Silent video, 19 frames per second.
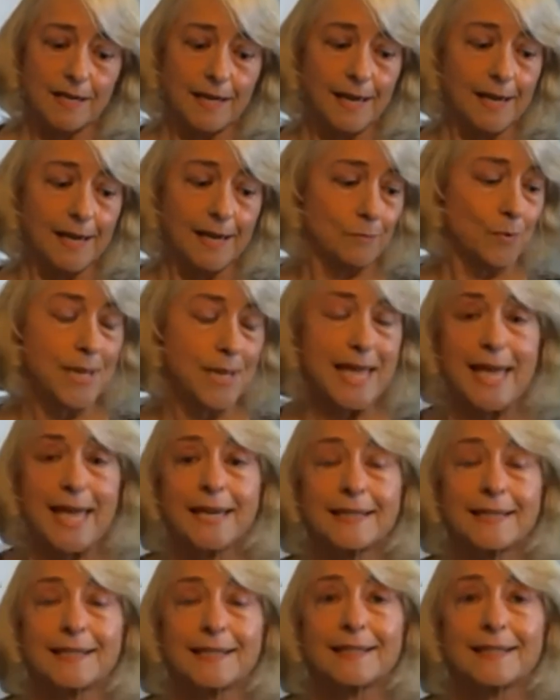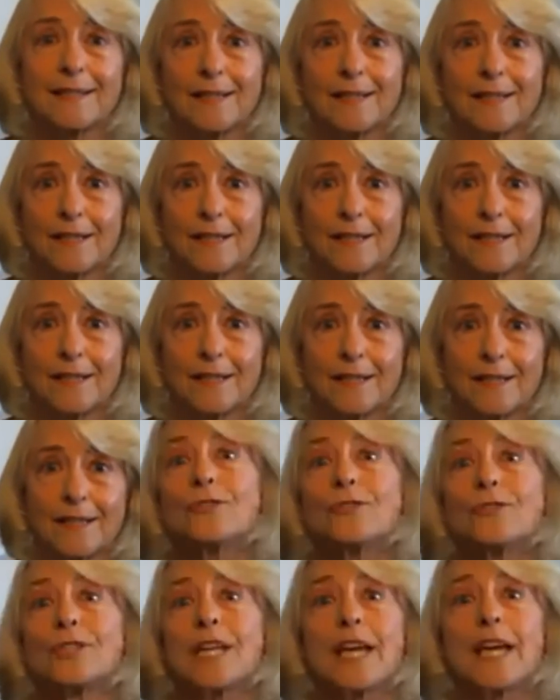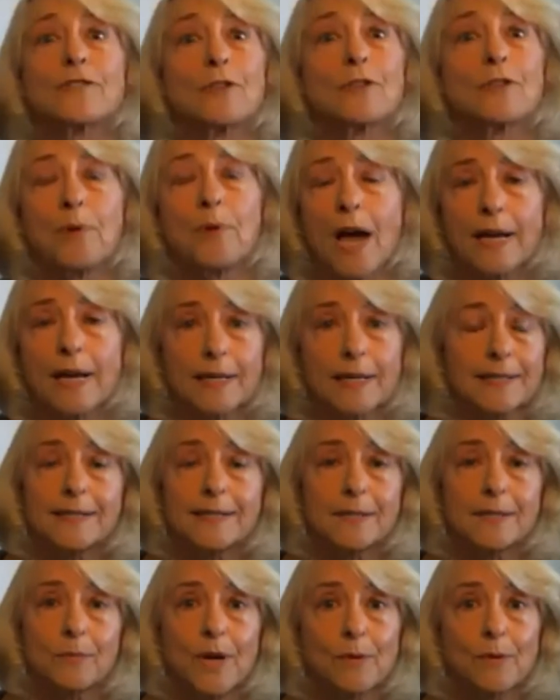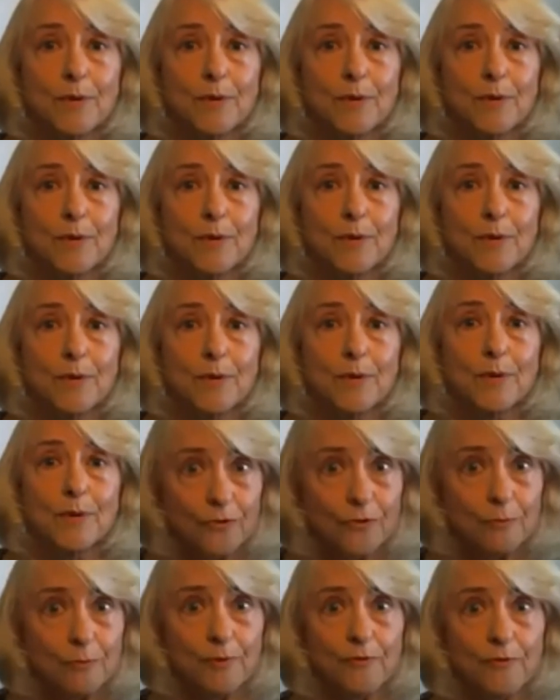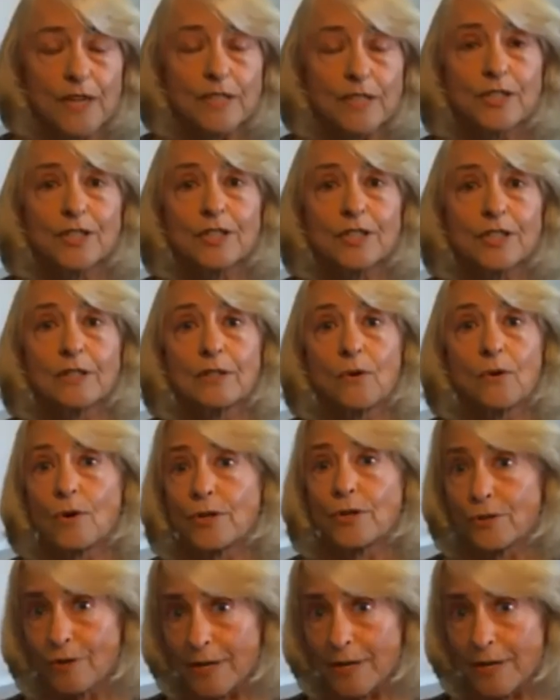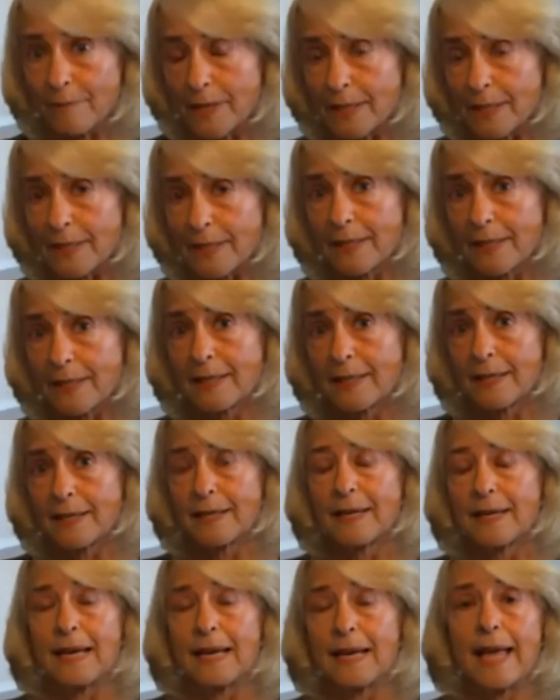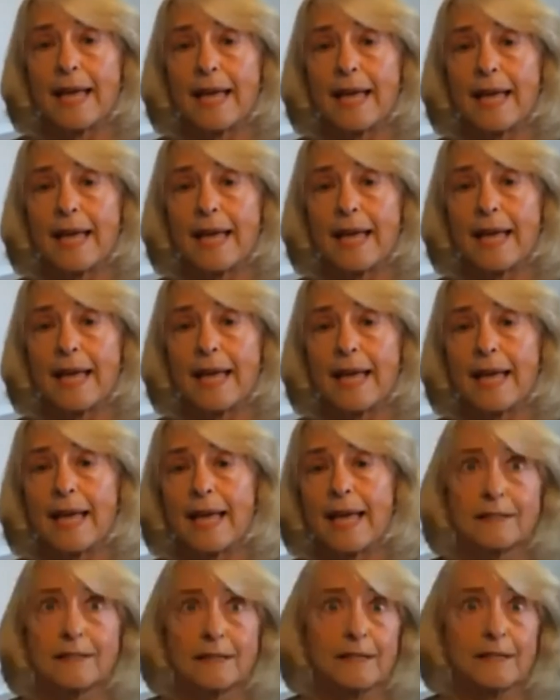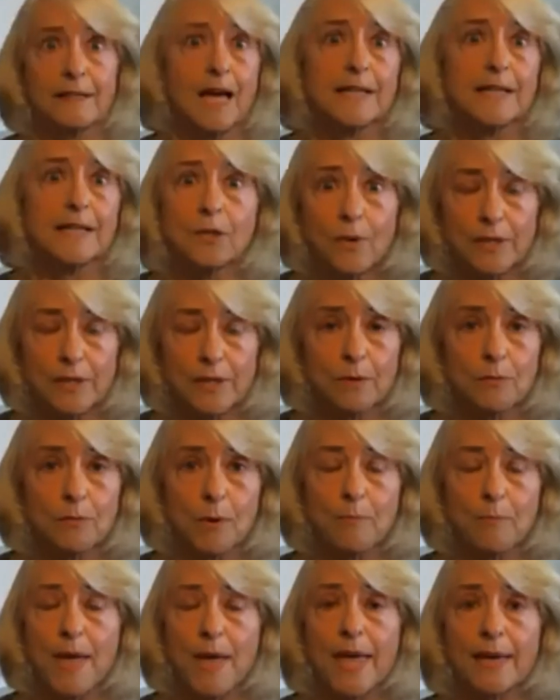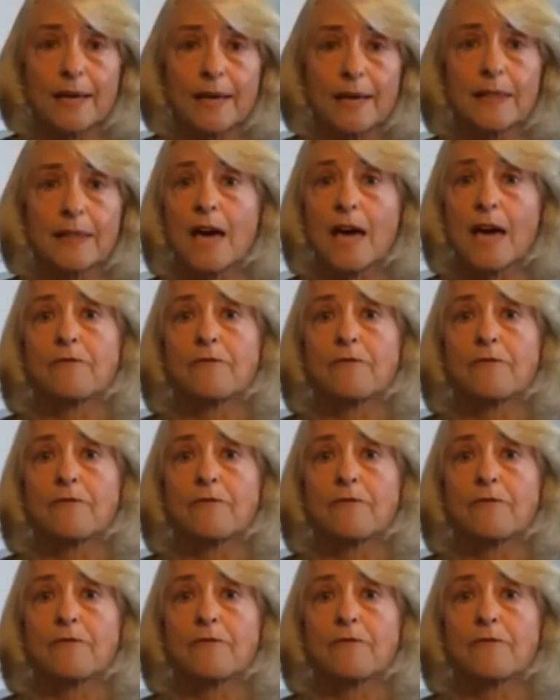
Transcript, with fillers: we can't use natural products the way we used to for prevention or treatment, and consequently we're paying a lot of